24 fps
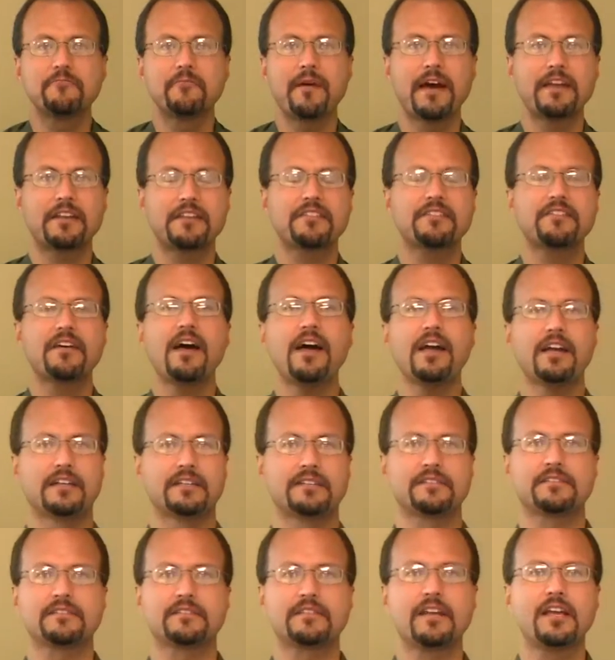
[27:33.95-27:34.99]
of
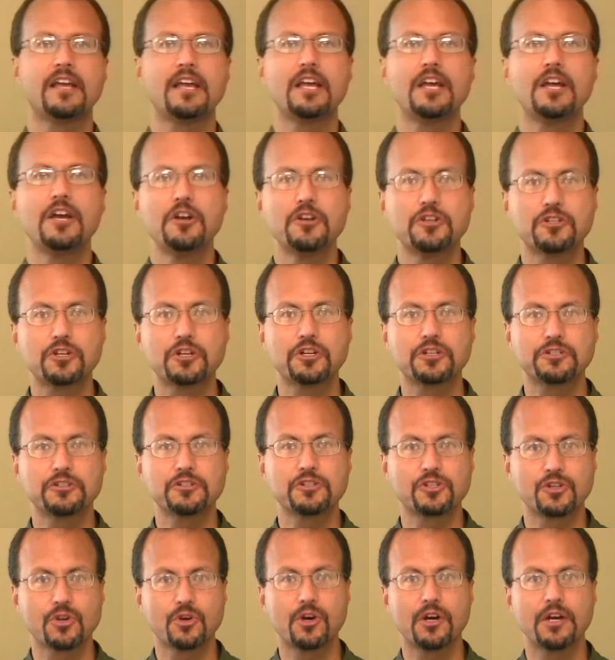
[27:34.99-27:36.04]
Mattathias should
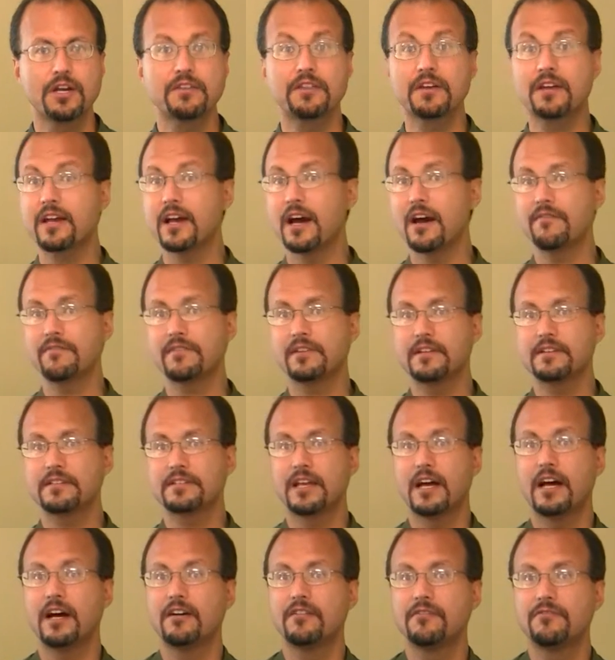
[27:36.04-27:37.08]
enjoy the covenant
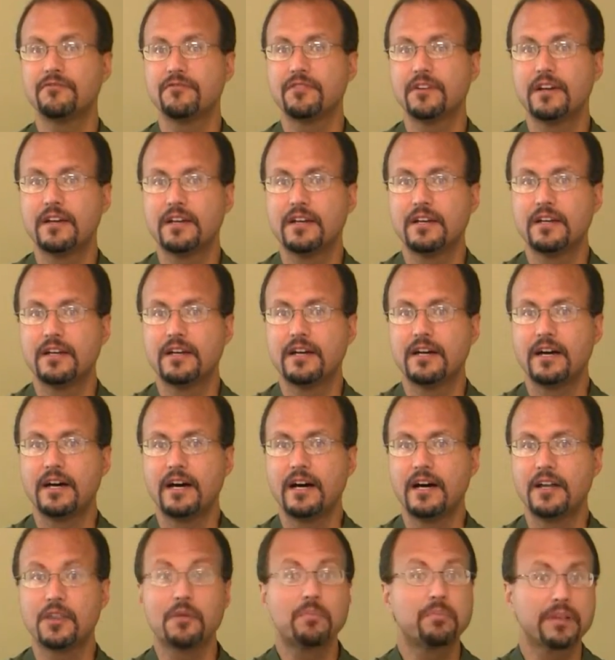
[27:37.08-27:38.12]
of
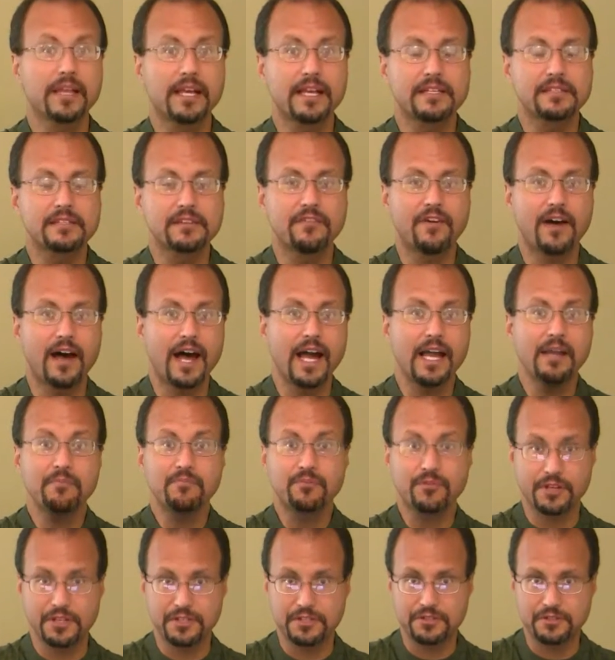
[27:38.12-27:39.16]
the place of high
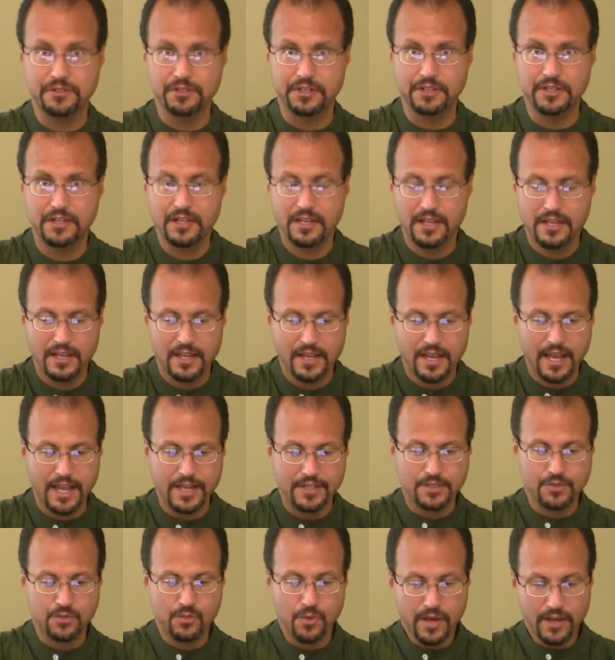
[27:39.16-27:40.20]
priesthood
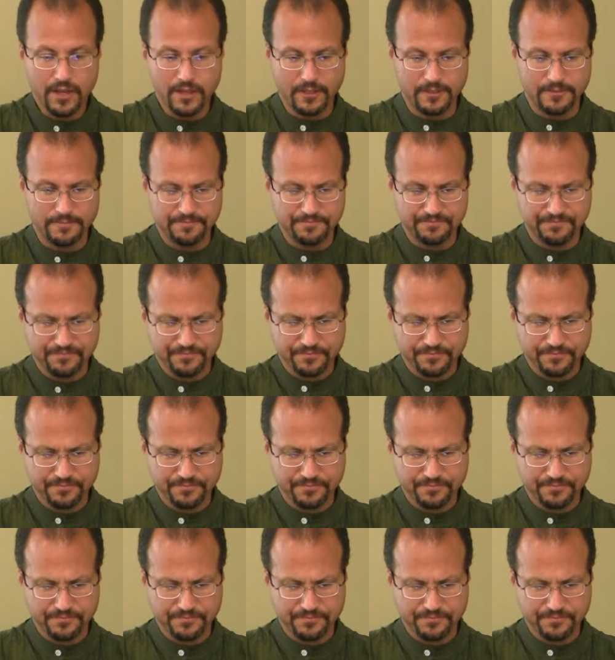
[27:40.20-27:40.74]
as well.